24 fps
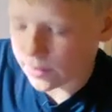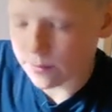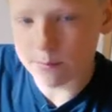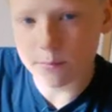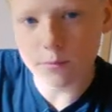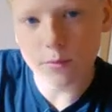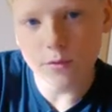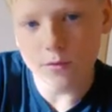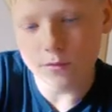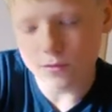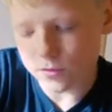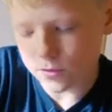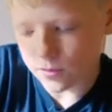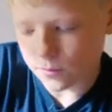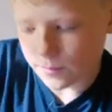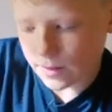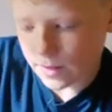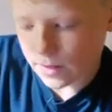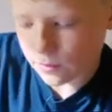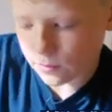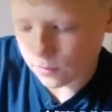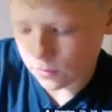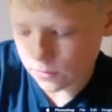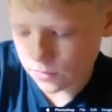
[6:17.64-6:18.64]
it moves the
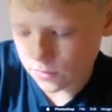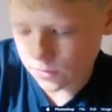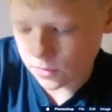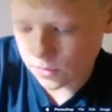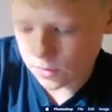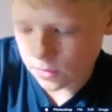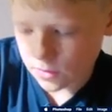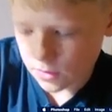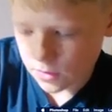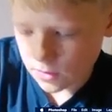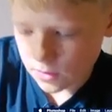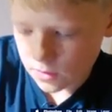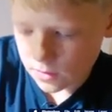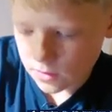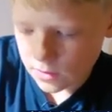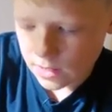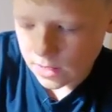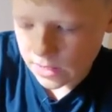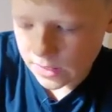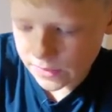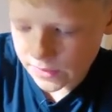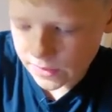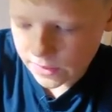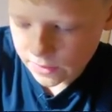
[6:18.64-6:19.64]
mouse,
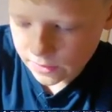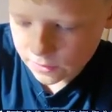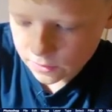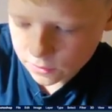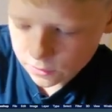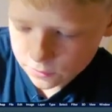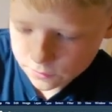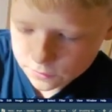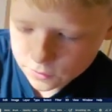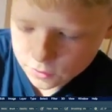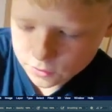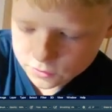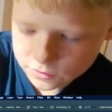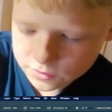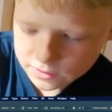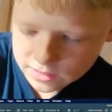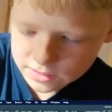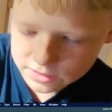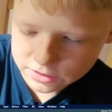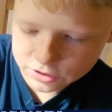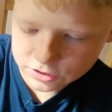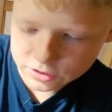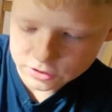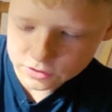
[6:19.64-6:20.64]
and then you've got to
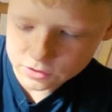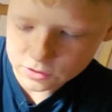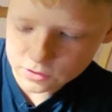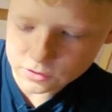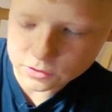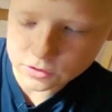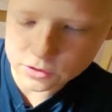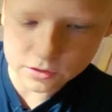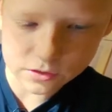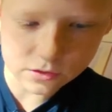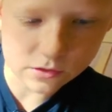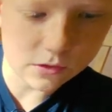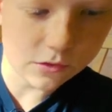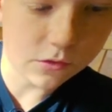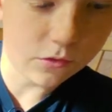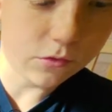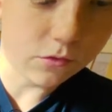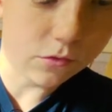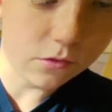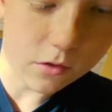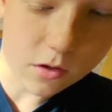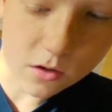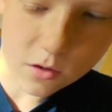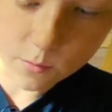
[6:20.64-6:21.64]
actually touch it to
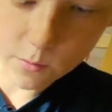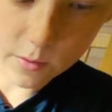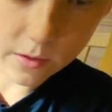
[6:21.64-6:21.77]
draw. Oh